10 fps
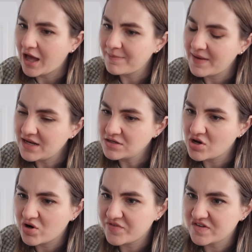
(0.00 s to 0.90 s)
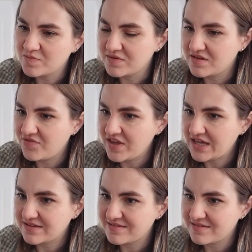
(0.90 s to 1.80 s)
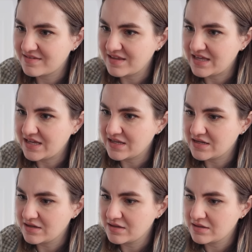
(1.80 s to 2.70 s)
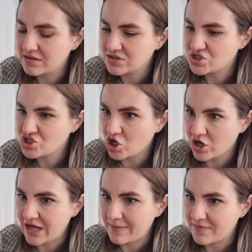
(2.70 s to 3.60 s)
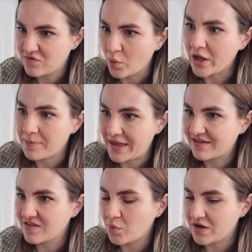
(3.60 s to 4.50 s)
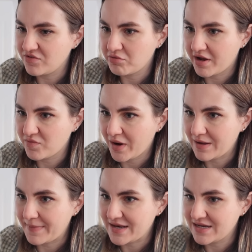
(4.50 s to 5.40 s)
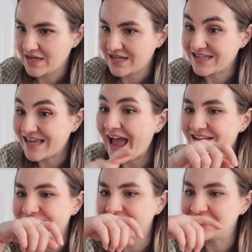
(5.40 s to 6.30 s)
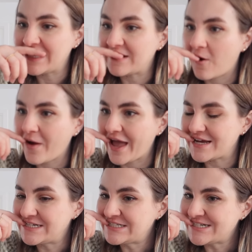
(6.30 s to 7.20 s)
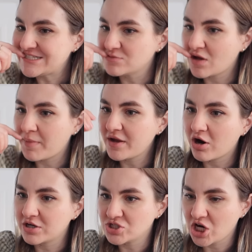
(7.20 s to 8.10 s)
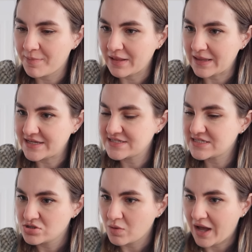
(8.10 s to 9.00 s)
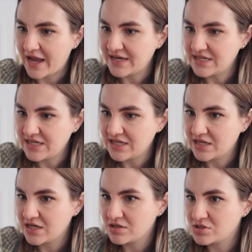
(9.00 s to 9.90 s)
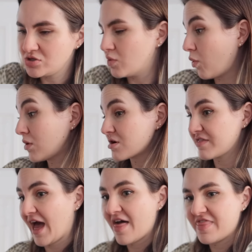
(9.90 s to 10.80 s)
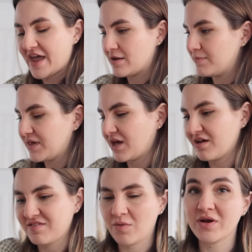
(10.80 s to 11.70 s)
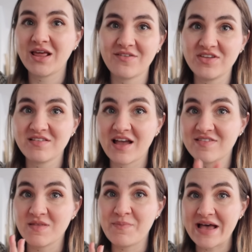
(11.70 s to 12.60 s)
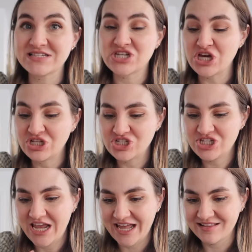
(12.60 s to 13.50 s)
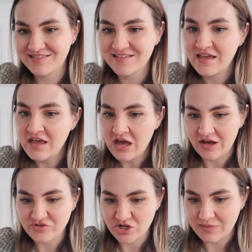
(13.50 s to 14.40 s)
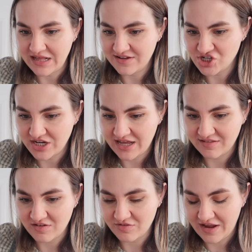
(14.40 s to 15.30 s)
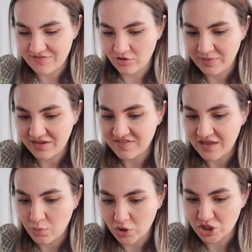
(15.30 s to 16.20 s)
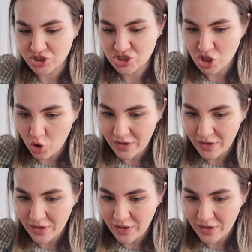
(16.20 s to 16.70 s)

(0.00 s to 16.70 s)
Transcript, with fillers: I made a note of a specific seed starting soil mix that one of you guys recommended. Yes, I did. Okay, so it's on my garden shopping list. So I need to order that then because I want to give these guys the best chance of germination and survival because they were so